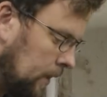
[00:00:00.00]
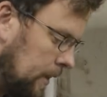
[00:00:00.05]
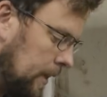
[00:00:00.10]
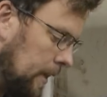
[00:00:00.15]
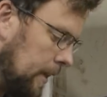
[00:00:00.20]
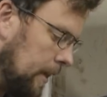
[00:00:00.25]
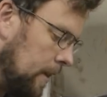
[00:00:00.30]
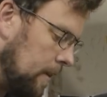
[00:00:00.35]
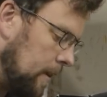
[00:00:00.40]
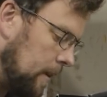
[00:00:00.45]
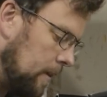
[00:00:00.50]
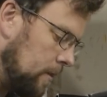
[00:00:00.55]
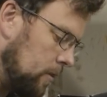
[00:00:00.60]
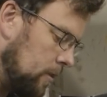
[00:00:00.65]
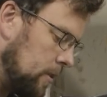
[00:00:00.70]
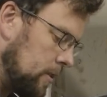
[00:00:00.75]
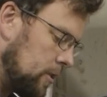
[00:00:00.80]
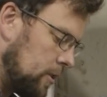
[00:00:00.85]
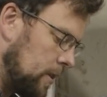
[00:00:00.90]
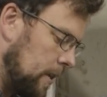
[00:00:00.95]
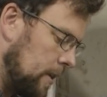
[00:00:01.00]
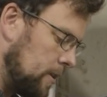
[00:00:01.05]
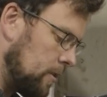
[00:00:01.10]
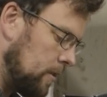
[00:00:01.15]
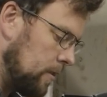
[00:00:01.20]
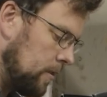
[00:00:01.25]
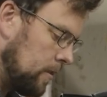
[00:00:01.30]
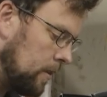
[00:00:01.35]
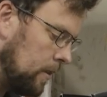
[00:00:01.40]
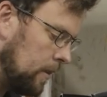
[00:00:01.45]
can hear that noise
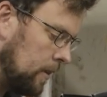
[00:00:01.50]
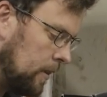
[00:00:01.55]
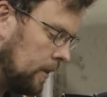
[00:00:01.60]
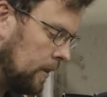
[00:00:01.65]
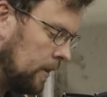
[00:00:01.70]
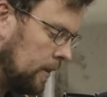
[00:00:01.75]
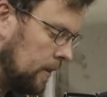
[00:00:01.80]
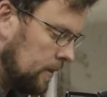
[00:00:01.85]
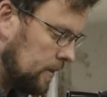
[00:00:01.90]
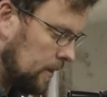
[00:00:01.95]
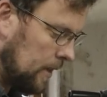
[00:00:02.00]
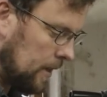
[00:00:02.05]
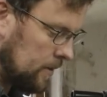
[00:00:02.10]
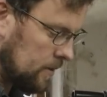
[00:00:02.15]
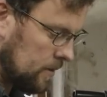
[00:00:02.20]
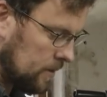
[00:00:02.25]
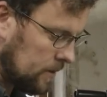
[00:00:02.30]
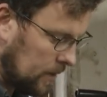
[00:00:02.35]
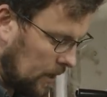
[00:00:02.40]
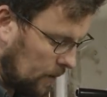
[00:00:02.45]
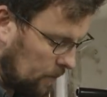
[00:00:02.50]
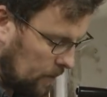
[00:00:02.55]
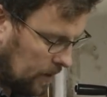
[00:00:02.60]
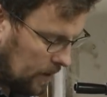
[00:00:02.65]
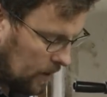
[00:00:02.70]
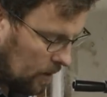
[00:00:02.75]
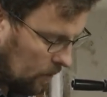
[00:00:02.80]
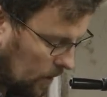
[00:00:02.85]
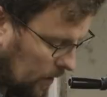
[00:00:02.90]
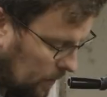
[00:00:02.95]
changing. Tells us that
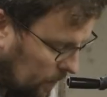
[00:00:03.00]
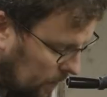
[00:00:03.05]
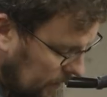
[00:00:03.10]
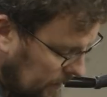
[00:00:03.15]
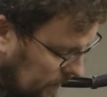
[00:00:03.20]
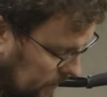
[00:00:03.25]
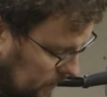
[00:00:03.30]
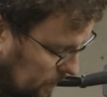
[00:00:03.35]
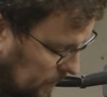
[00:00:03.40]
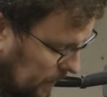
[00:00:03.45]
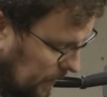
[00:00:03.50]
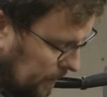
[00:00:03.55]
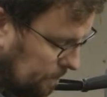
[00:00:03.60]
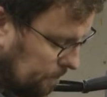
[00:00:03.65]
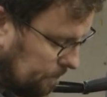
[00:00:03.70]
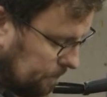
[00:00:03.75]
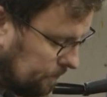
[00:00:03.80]
we are where we need to be.